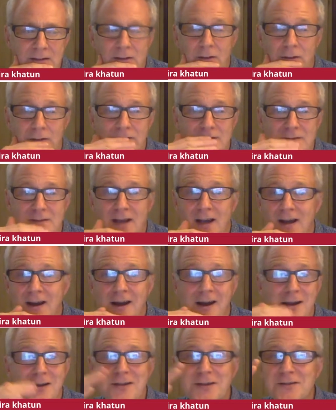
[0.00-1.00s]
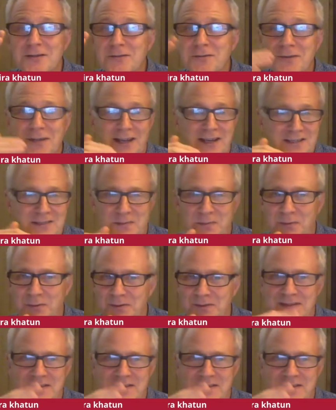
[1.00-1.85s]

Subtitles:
come in who've